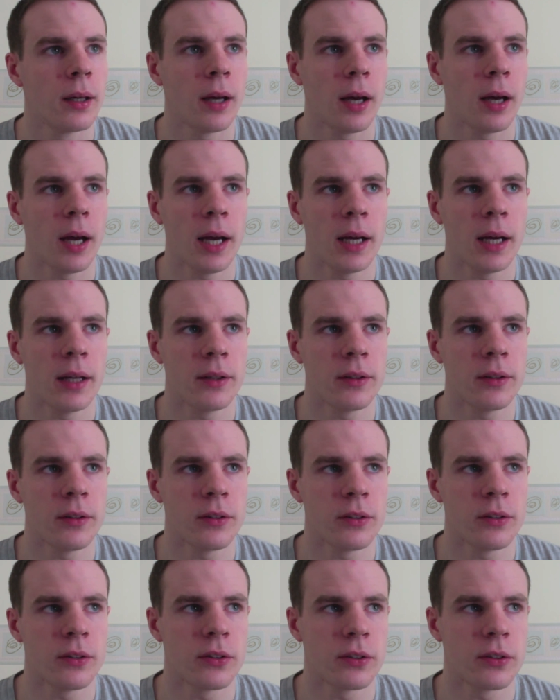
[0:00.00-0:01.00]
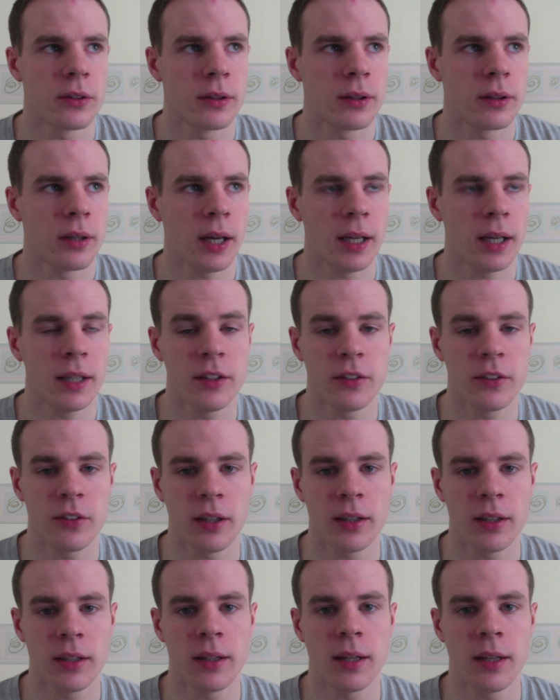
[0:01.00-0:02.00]
And I
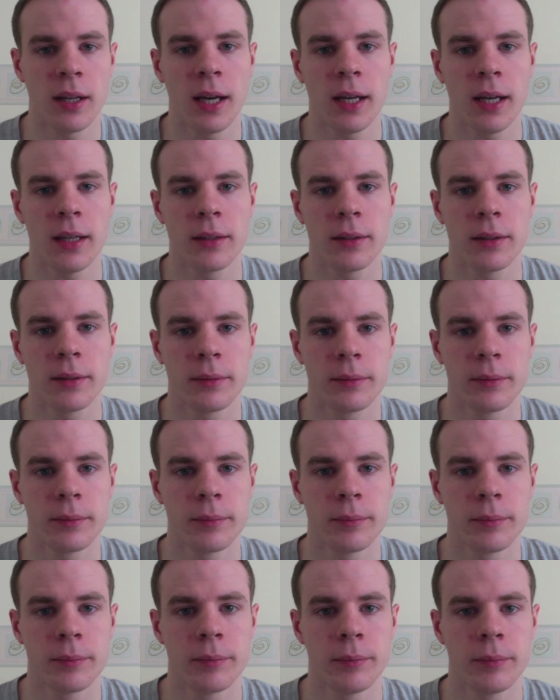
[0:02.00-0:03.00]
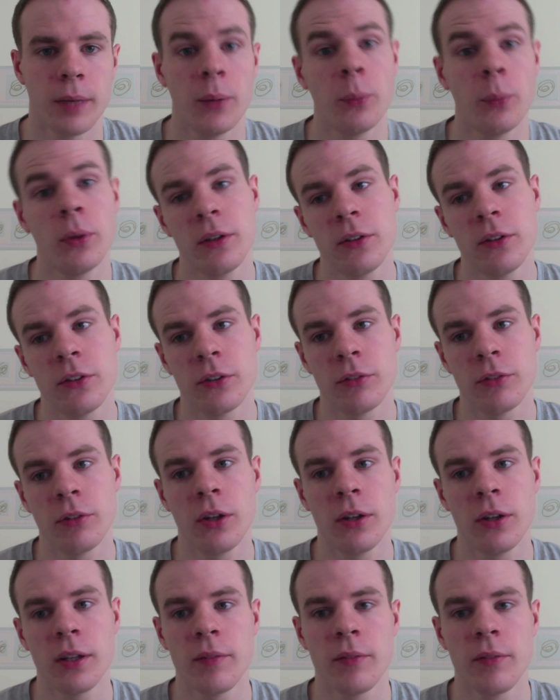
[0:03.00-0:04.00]
decided that I wanted to
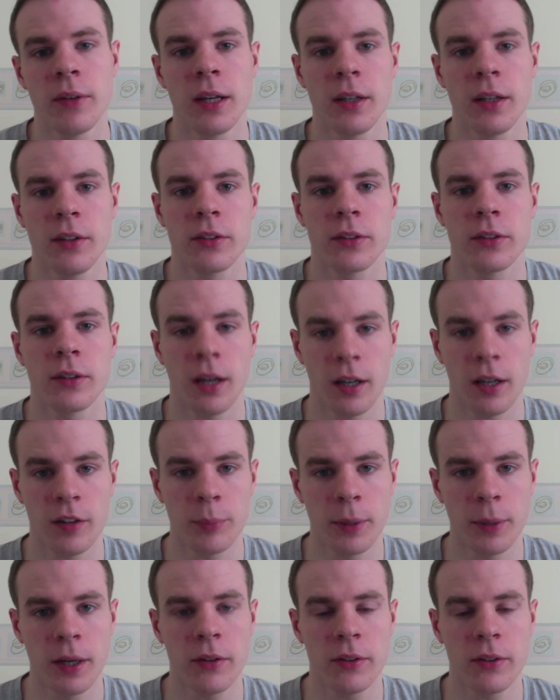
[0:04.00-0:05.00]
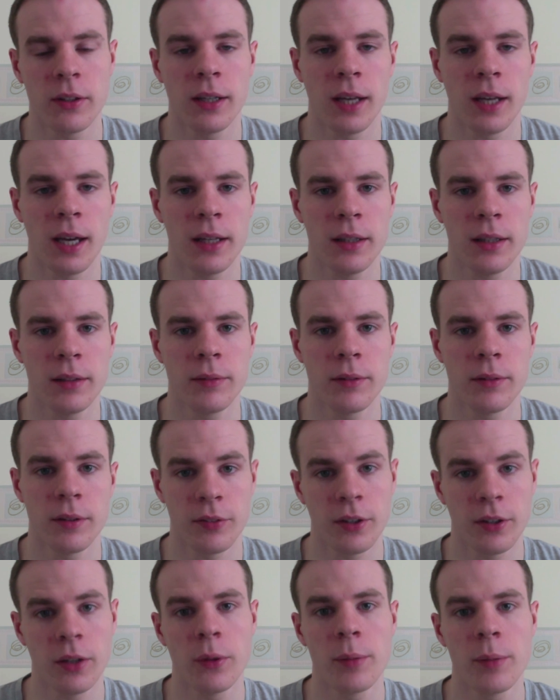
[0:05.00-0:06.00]
run the Inverness half marathon again the
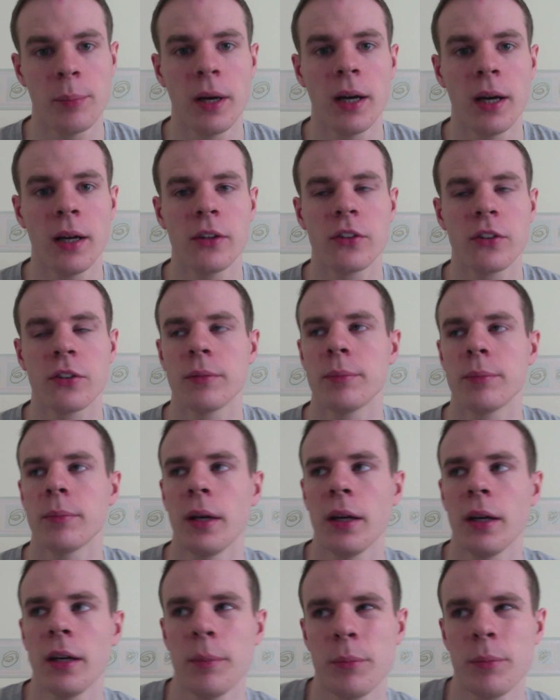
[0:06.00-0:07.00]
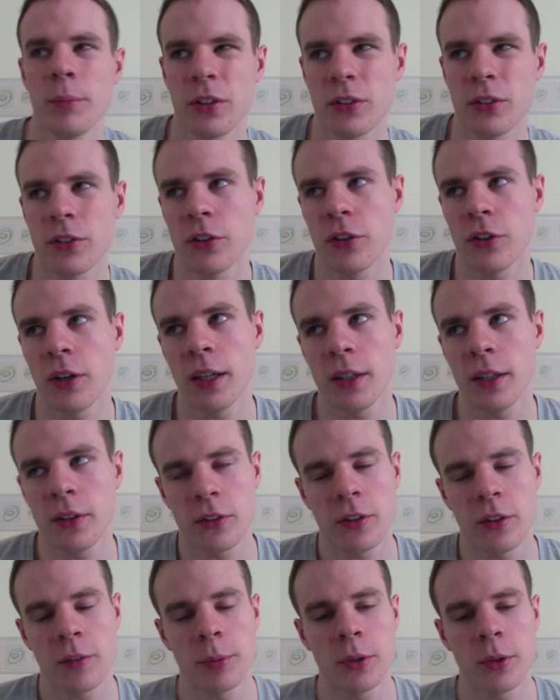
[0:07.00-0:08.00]
following March, just to try and
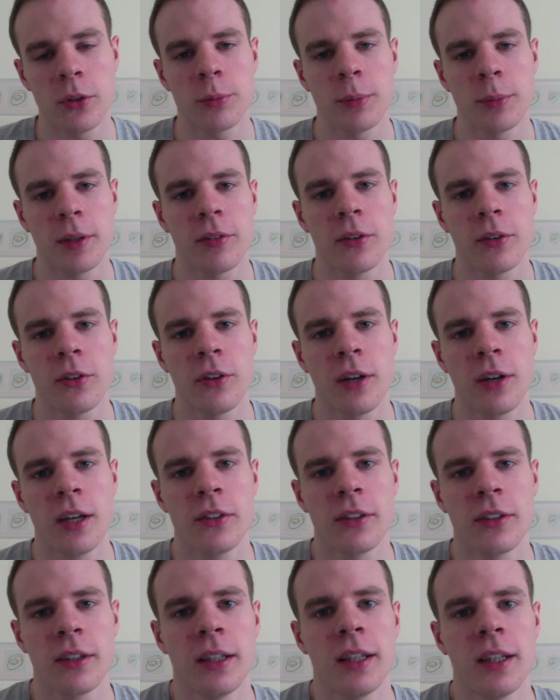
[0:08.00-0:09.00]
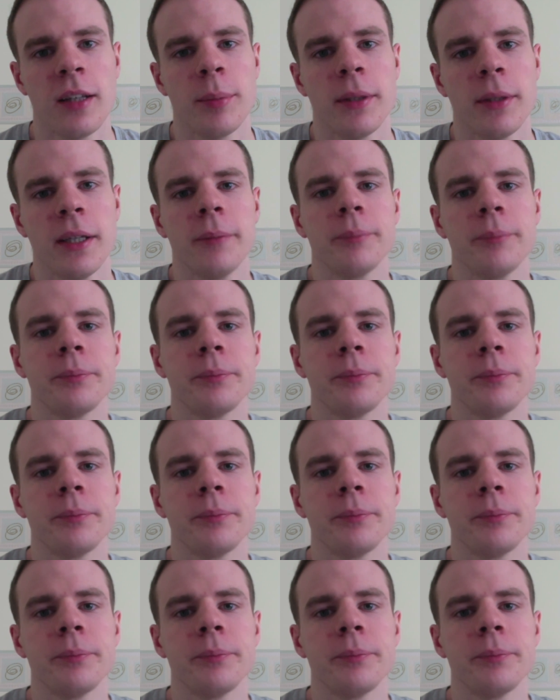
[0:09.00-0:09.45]
sort of boost my fundraising a little bit.